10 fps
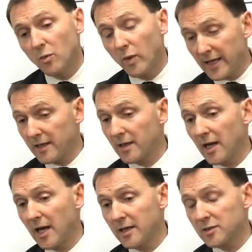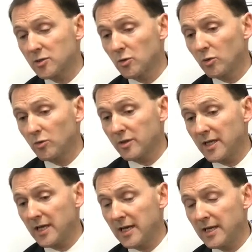week uh, saw
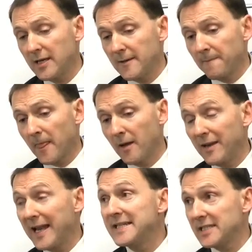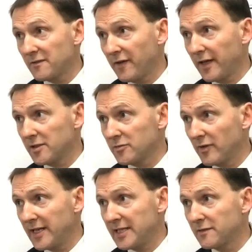the uh, latest figures
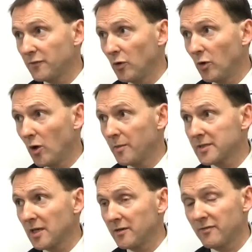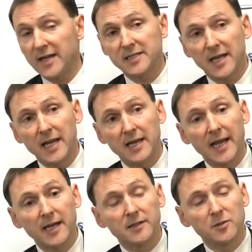released for homicide rates in
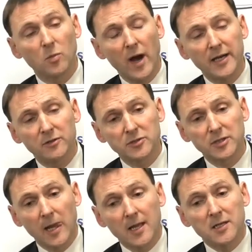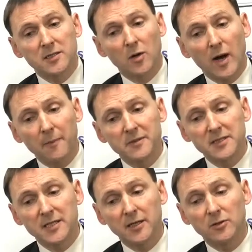England and Wales. So up
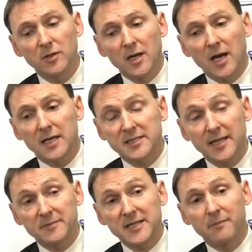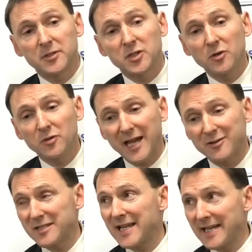until uh, September
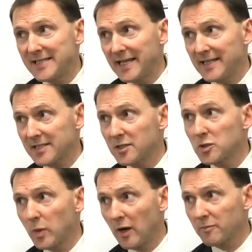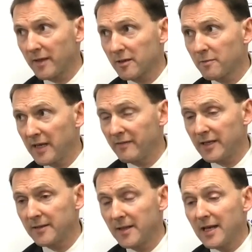2018, that's the 12-month period,